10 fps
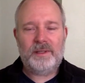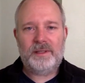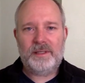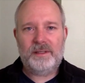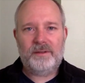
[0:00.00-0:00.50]
but
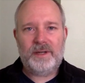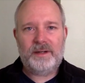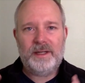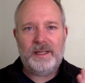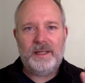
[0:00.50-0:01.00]
they're still
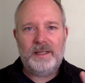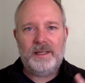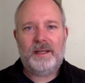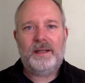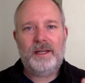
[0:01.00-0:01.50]
very
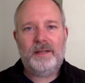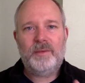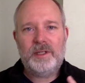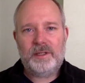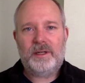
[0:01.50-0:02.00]
young and
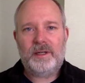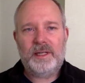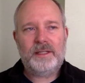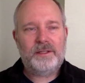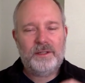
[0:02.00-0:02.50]
immature,
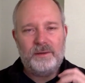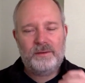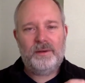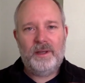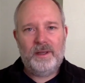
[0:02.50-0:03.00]
and that's
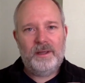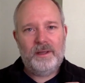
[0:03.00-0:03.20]
shown